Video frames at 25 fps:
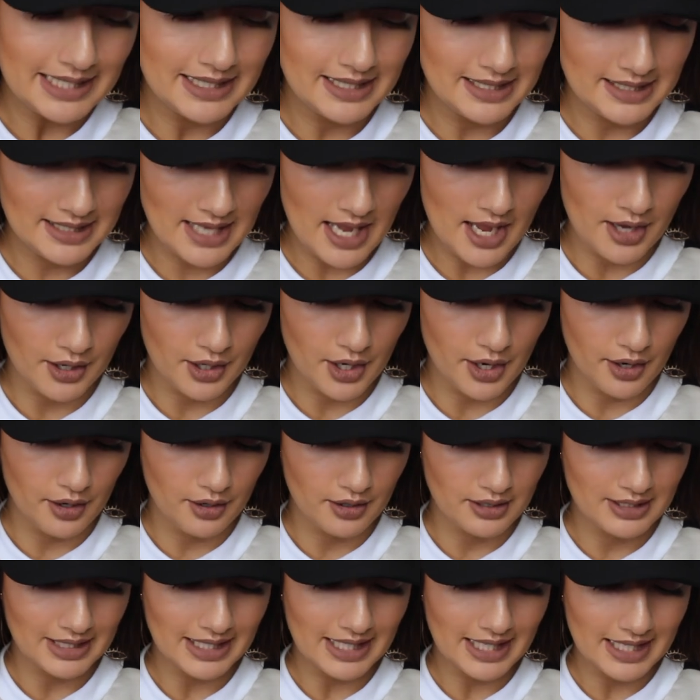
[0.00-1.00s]
discount
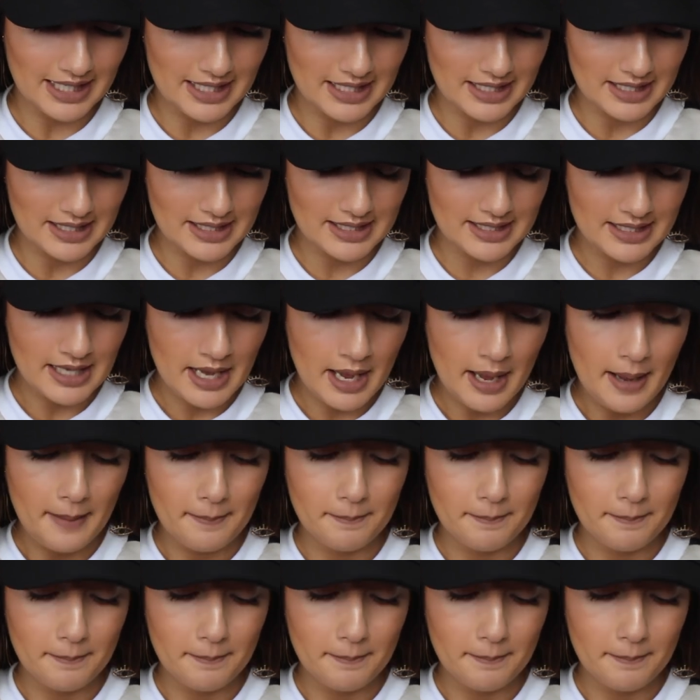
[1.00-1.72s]
code is